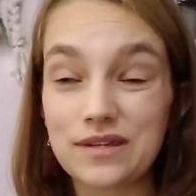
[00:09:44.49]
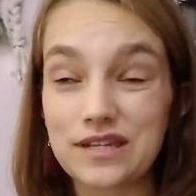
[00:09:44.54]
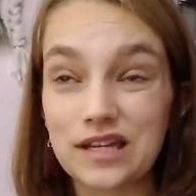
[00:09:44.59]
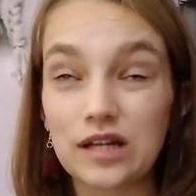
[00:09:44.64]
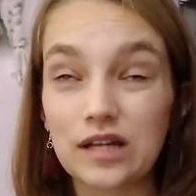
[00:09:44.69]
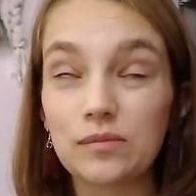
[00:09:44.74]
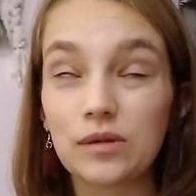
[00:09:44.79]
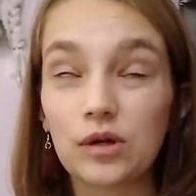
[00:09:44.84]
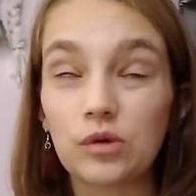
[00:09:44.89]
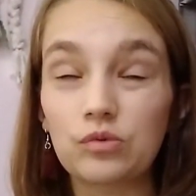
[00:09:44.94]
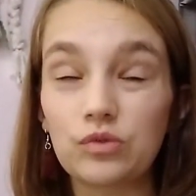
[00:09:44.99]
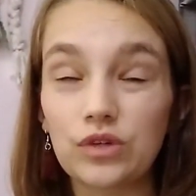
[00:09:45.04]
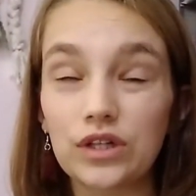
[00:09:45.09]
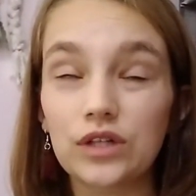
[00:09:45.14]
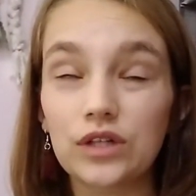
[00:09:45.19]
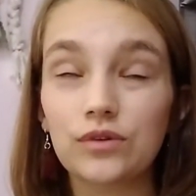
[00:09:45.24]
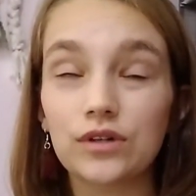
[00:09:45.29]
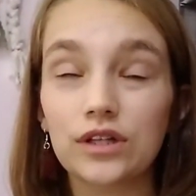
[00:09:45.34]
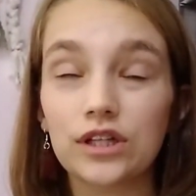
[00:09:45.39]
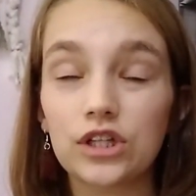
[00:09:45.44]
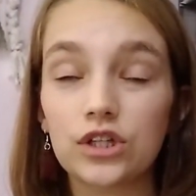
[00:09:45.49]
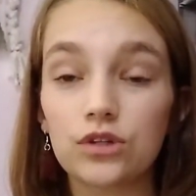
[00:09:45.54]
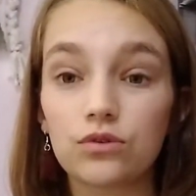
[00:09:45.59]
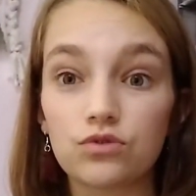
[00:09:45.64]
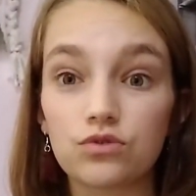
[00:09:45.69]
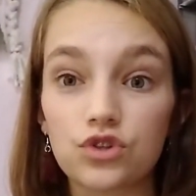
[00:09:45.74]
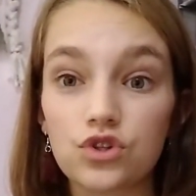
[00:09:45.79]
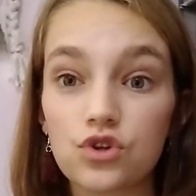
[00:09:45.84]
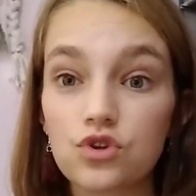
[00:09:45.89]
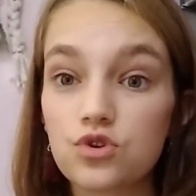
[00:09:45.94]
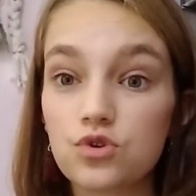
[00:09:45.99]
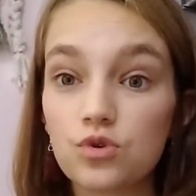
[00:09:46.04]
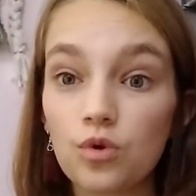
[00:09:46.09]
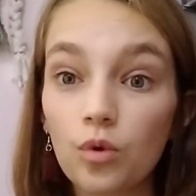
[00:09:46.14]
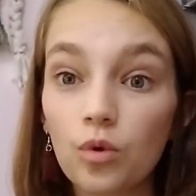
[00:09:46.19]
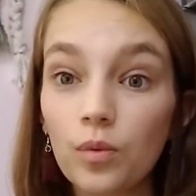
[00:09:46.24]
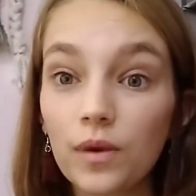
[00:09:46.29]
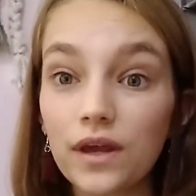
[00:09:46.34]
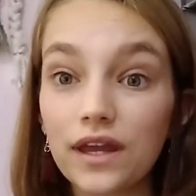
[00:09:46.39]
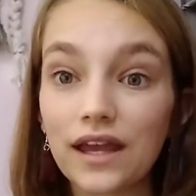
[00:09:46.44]
It's going to be a really, really huge
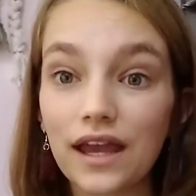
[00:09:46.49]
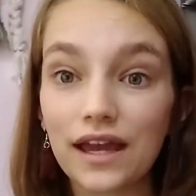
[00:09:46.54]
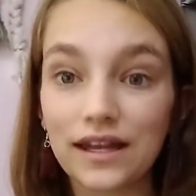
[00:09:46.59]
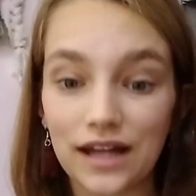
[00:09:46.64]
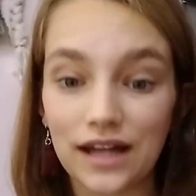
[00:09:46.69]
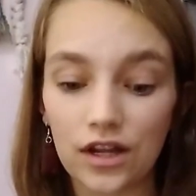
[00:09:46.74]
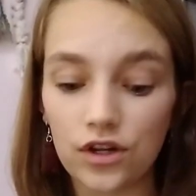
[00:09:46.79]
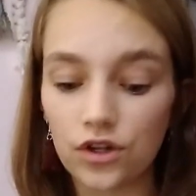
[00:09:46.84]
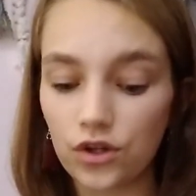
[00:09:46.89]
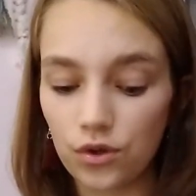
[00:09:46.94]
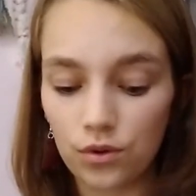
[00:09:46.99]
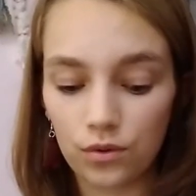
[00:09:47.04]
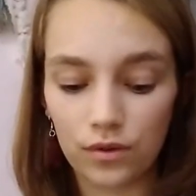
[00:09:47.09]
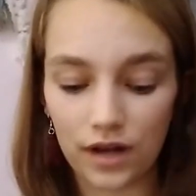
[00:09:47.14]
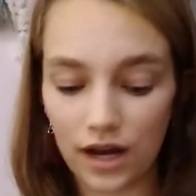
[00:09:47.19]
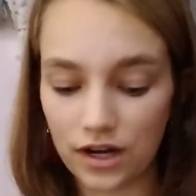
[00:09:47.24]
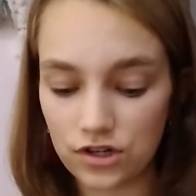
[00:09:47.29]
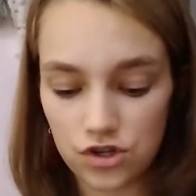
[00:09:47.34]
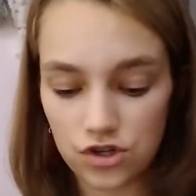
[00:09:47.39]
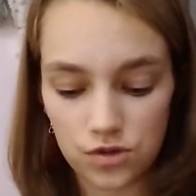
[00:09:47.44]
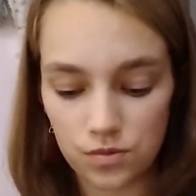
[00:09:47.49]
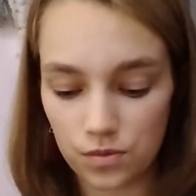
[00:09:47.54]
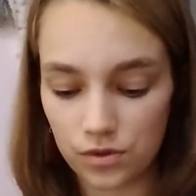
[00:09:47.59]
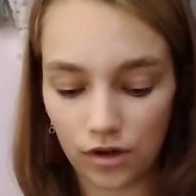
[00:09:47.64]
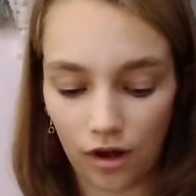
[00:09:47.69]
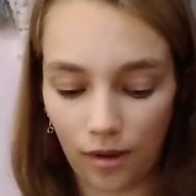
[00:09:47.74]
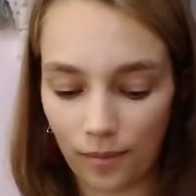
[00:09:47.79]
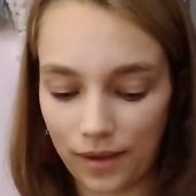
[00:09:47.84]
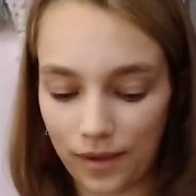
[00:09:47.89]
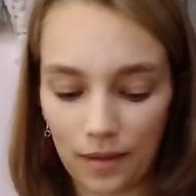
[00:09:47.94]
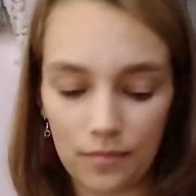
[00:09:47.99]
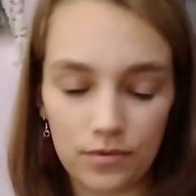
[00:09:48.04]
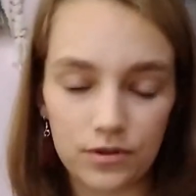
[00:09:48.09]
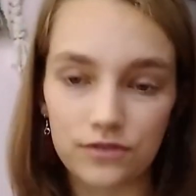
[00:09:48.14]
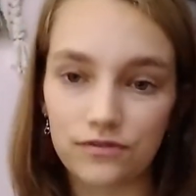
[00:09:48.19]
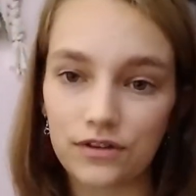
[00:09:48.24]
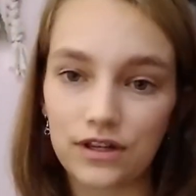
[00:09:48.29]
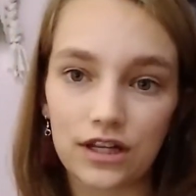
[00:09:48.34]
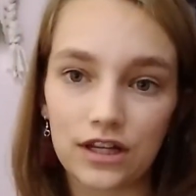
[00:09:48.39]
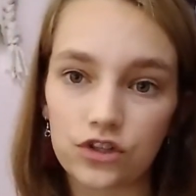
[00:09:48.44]
school week, and I knew that I just would not be able
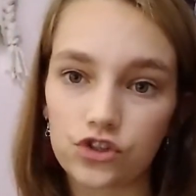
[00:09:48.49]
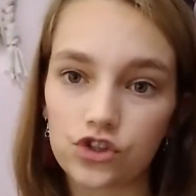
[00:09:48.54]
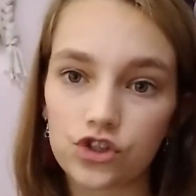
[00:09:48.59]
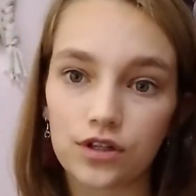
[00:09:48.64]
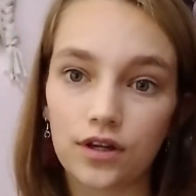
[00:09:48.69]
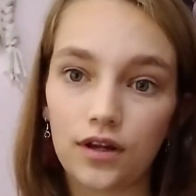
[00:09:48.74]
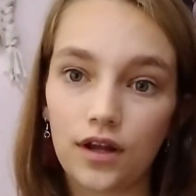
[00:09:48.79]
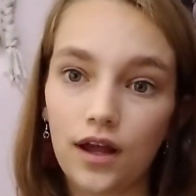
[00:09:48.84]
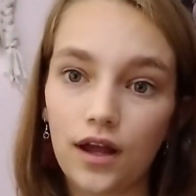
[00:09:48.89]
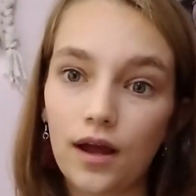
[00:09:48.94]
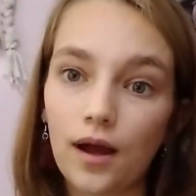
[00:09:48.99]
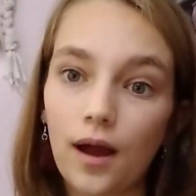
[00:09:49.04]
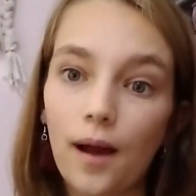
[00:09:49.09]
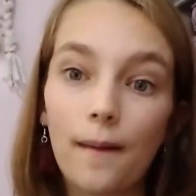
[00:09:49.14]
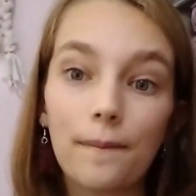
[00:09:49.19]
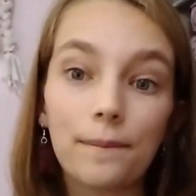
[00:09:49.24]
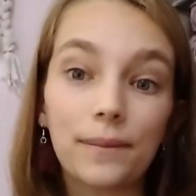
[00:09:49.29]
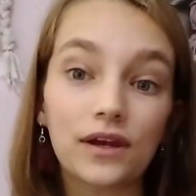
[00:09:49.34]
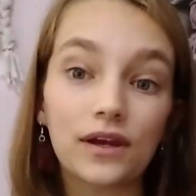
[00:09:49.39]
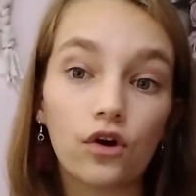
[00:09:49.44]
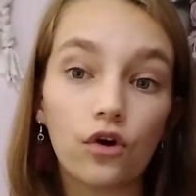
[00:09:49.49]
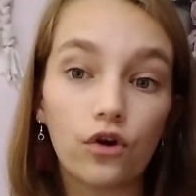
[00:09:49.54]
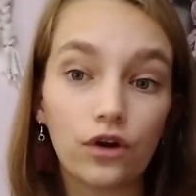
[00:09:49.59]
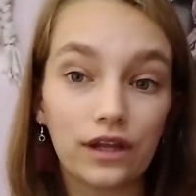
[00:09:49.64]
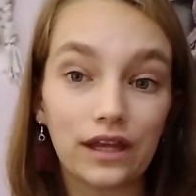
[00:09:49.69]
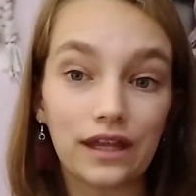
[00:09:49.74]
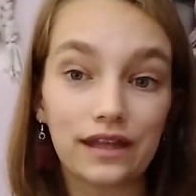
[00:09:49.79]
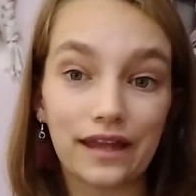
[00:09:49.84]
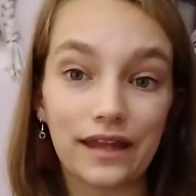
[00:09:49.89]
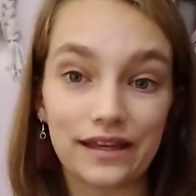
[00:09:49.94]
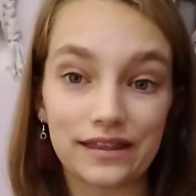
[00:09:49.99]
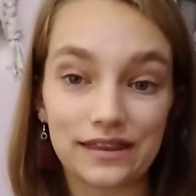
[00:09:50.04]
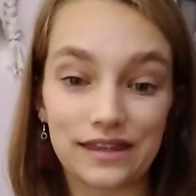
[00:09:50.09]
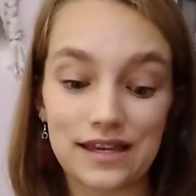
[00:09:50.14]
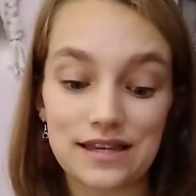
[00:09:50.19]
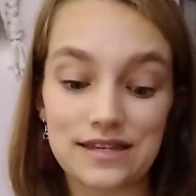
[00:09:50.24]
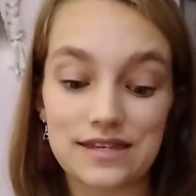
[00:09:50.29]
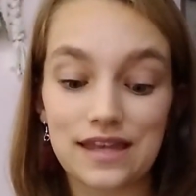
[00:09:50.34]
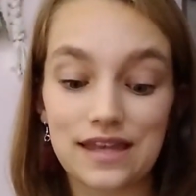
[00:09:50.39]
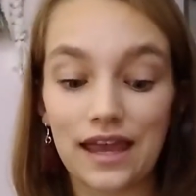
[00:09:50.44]
to finish a big hooligan like
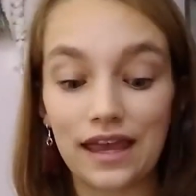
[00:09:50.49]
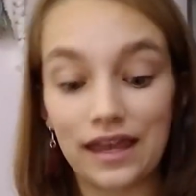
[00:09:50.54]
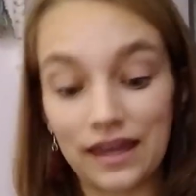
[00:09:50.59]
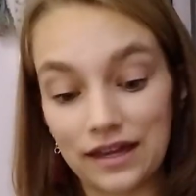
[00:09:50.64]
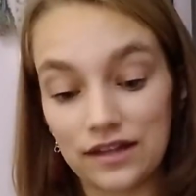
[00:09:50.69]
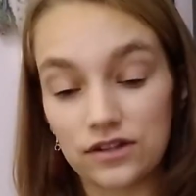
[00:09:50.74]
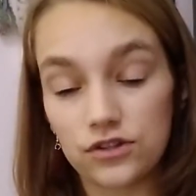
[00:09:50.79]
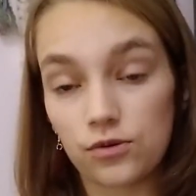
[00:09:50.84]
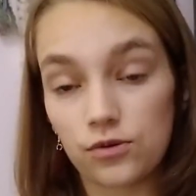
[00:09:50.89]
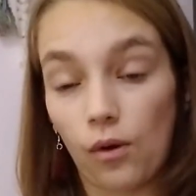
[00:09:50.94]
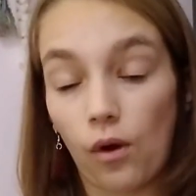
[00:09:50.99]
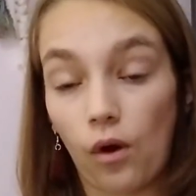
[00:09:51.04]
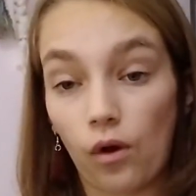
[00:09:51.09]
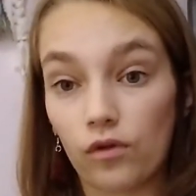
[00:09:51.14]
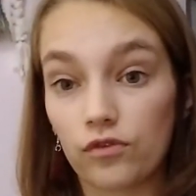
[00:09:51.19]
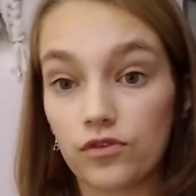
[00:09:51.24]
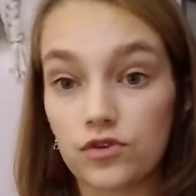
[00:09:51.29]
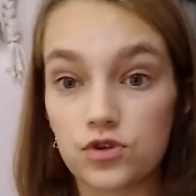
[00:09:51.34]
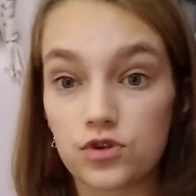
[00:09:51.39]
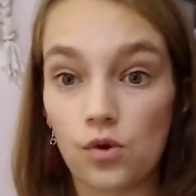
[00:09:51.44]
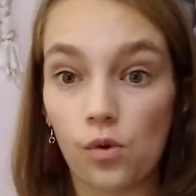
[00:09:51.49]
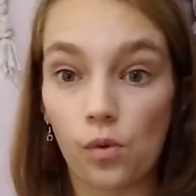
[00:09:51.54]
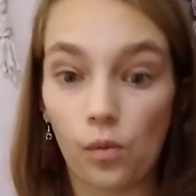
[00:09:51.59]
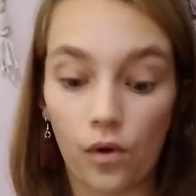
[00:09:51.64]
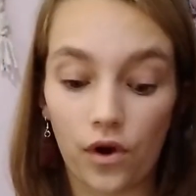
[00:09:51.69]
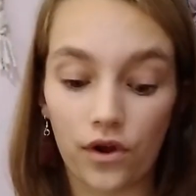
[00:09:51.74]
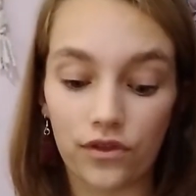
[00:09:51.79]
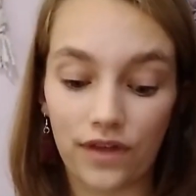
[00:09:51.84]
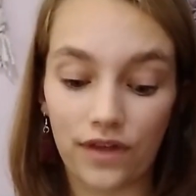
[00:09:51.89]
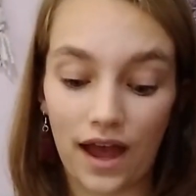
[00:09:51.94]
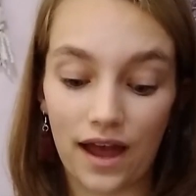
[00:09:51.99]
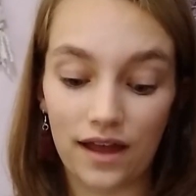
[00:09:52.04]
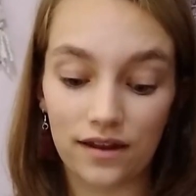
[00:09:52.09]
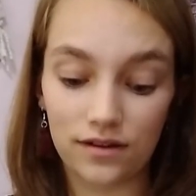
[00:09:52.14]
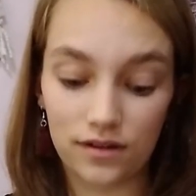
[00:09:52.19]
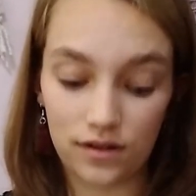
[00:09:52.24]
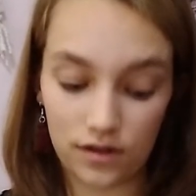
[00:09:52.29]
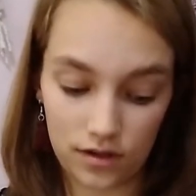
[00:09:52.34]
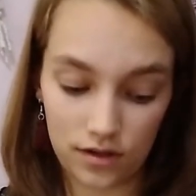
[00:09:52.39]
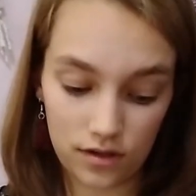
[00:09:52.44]
this and do all of the schoolwork that,
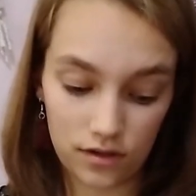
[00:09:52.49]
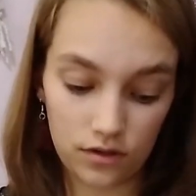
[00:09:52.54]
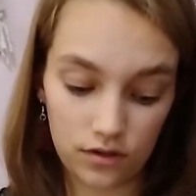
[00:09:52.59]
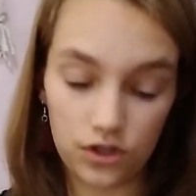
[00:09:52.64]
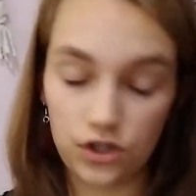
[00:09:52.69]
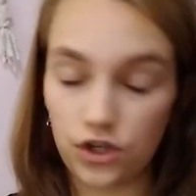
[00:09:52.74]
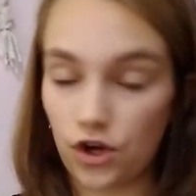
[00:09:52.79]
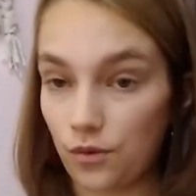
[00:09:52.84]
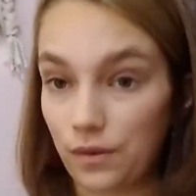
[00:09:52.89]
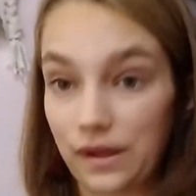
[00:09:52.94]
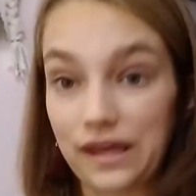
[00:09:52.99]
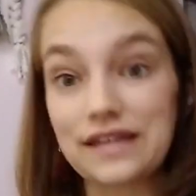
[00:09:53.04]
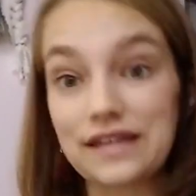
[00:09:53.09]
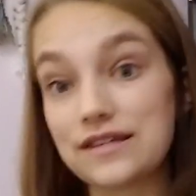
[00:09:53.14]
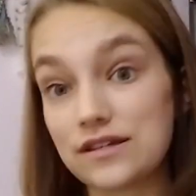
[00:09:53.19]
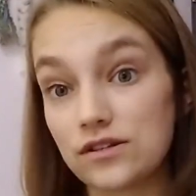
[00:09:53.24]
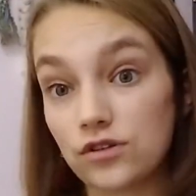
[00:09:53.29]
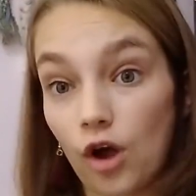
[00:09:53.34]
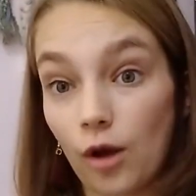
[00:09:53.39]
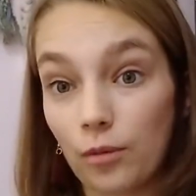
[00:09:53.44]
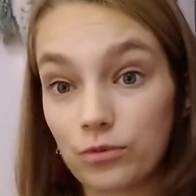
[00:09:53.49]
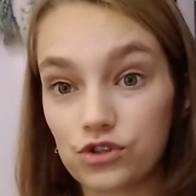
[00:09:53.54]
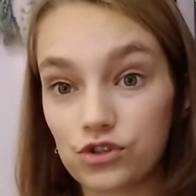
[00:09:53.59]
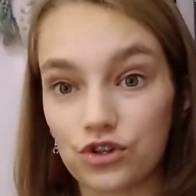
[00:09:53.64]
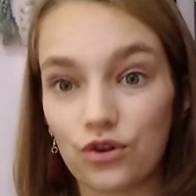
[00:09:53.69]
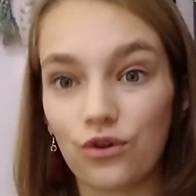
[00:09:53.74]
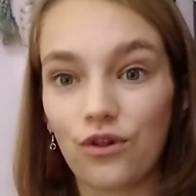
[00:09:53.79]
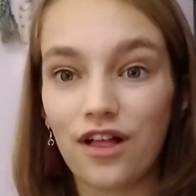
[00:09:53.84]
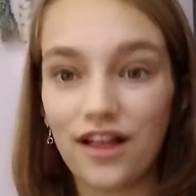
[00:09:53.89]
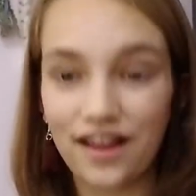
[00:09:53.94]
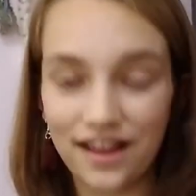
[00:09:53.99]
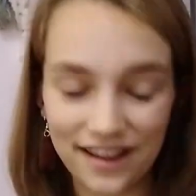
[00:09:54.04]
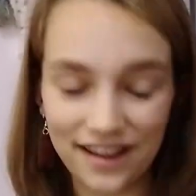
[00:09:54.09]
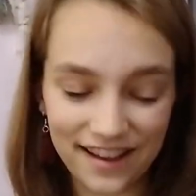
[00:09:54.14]
you know, isn't optional